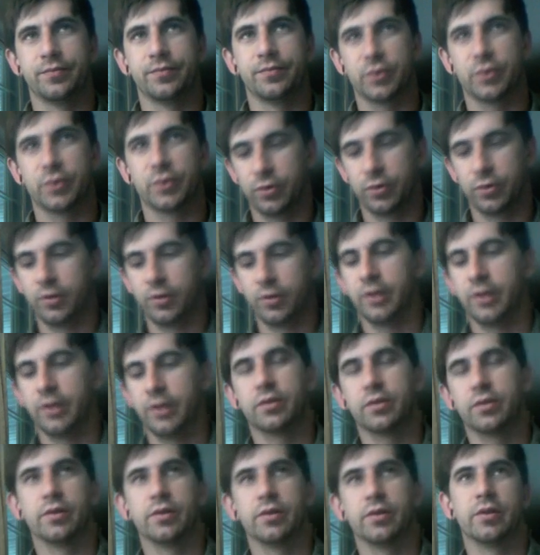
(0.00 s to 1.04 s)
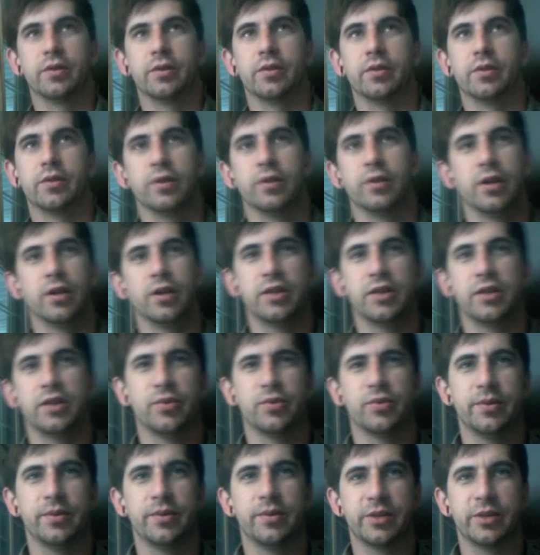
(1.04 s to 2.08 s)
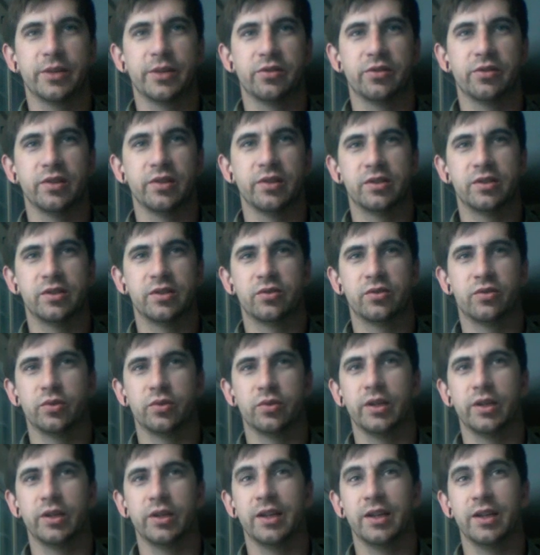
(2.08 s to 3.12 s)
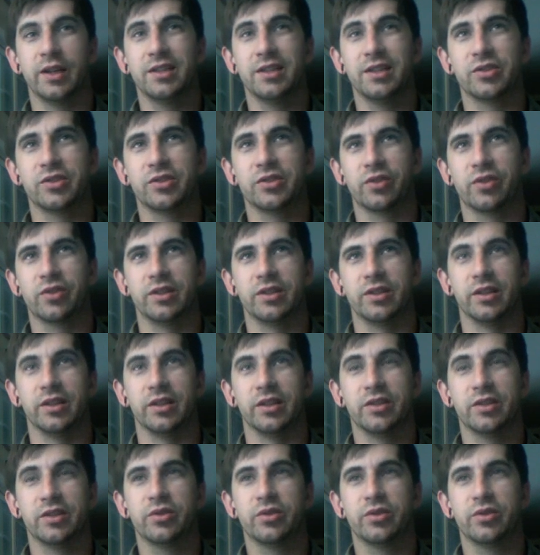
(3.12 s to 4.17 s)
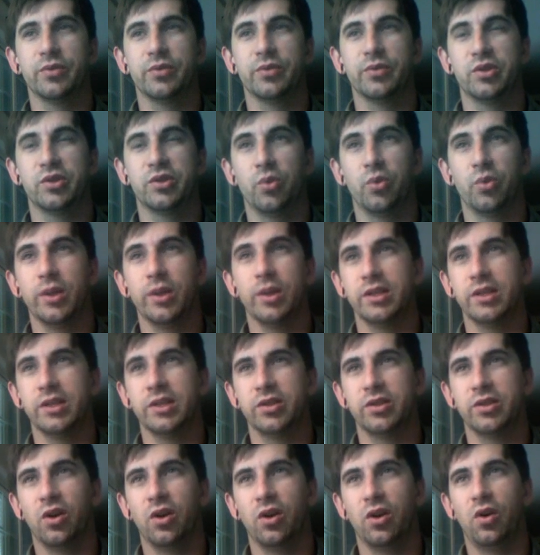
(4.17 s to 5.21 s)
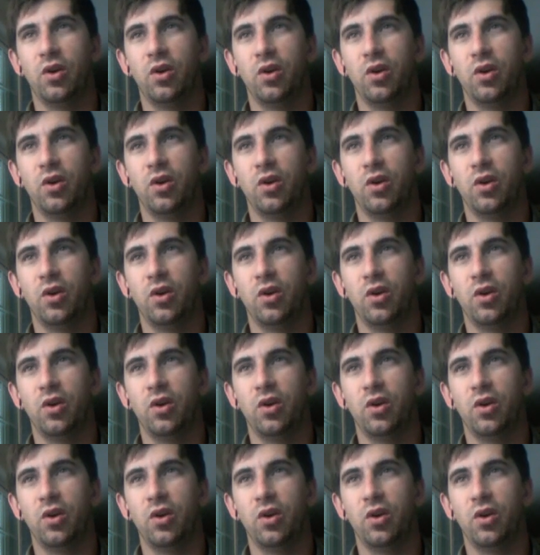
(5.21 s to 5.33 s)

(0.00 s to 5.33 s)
Good, good, good, good. I just wanted to make sure this tree, and this is crazy, this tree was twice as tall